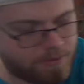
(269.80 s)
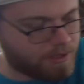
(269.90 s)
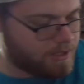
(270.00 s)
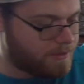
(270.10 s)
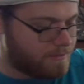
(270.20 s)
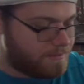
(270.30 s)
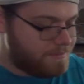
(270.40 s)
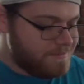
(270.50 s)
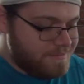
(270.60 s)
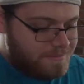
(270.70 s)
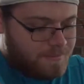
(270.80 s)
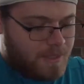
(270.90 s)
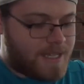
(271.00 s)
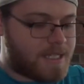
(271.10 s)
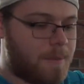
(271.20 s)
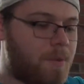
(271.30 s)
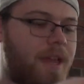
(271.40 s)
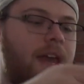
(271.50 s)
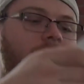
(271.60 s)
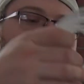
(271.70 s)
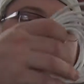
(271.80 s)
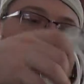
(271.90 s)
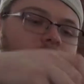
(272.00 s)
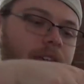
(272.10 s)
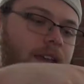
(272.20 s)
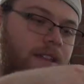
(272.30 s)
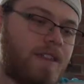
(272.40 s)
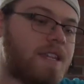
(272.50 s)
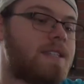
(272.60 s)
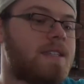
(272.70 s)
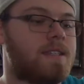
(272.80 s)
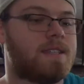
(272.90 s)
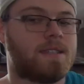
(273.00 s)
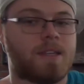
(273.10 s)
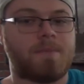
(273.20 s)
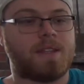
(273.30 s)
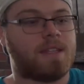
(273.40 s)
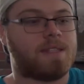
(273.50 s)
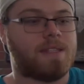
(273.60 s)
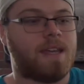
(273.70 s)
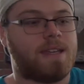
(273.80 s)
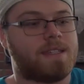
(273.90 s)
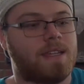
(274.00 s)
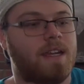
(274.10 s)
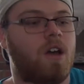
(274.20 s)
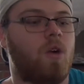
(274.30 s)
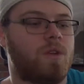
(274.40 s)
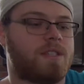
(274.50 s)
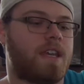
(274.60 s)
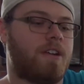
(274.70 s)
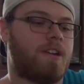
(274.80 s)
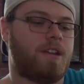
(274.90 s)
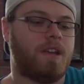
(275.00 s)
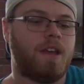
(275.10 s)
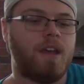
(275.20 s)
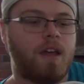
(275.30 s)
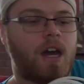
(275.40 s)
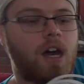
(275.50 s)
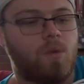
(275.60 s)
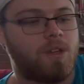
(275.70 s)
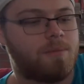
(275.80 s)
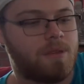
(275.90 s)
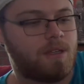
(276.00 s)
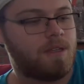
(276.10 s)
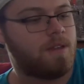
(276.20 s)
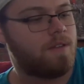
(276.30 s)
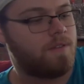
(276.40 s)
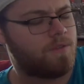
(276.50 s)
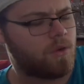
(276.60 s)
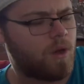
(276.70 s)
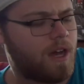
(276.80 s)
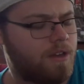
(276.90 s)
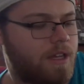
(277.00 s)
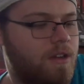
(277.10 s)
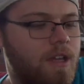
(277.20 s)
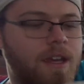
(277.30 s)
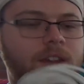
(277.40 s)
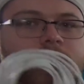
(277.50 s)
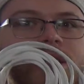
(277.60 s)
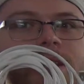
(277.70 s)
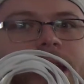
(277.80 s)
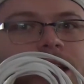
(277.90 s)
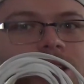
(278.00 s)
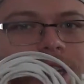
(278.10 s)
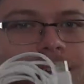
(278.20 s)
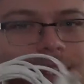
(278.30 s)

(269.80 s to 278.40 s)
over there. Next up we have this is something that's nice that I always carry with me for a while now. This is actually a